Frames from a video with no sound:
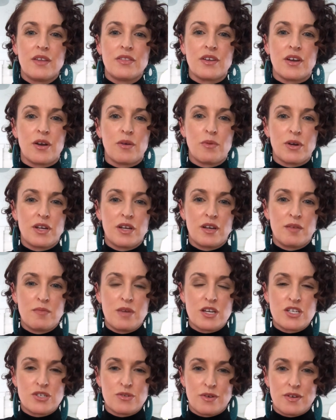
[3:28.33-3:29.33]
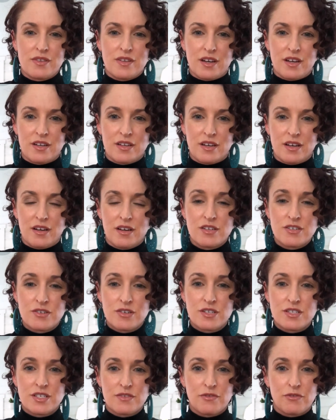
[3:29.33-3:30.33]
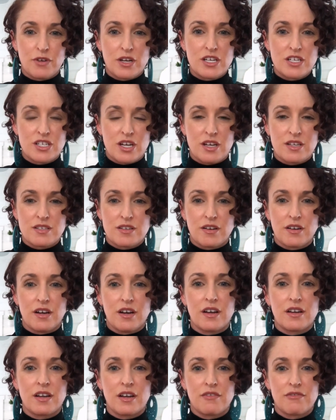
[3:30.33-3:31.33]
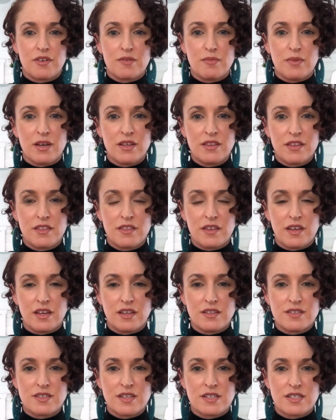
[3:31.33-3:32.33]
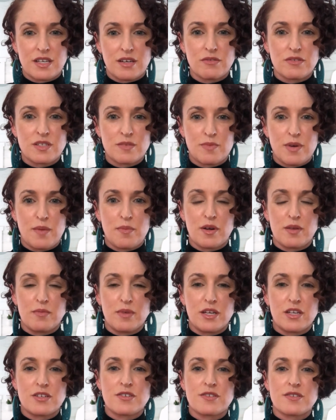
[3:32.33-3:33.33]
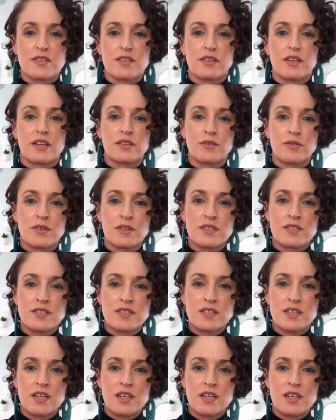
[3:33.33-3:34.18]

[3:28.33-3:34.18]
They're working to make sure that hundreds of rent checks are cut every month and sent out to property managers and landlords.